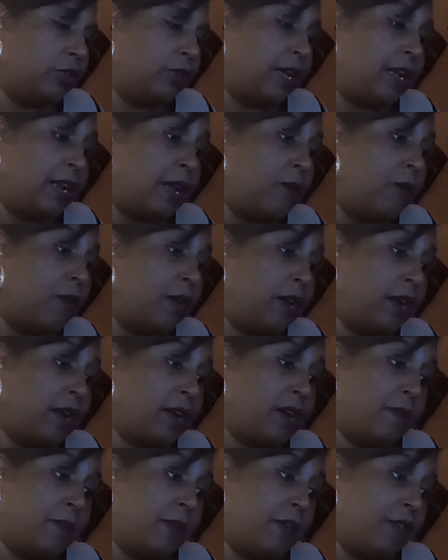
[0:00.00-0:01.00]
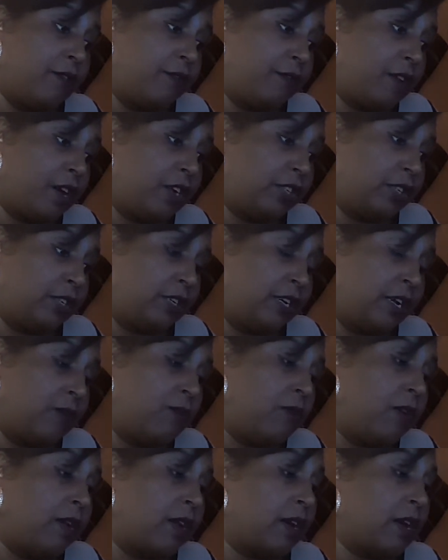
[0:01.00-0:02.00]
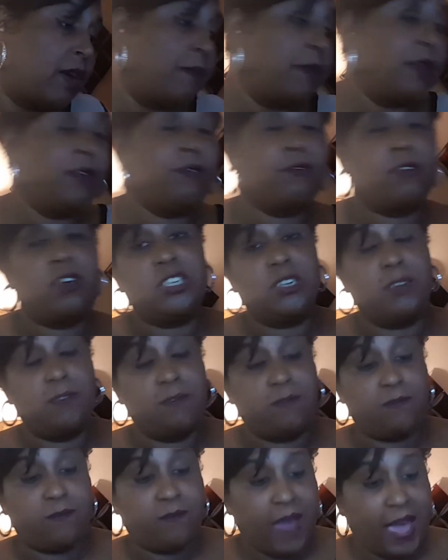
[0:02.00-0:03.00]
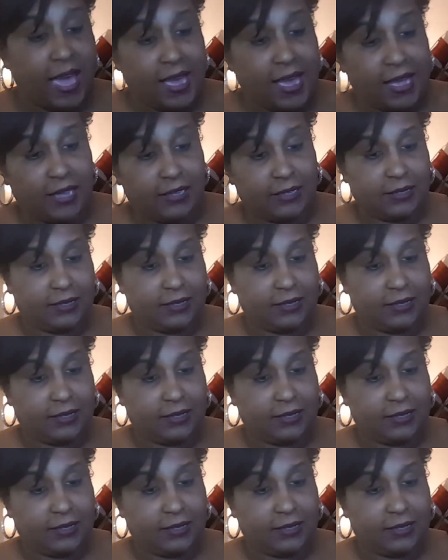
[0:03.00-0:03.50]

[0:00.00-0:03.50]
And they want to come in rushing. They want to come in rushing fast.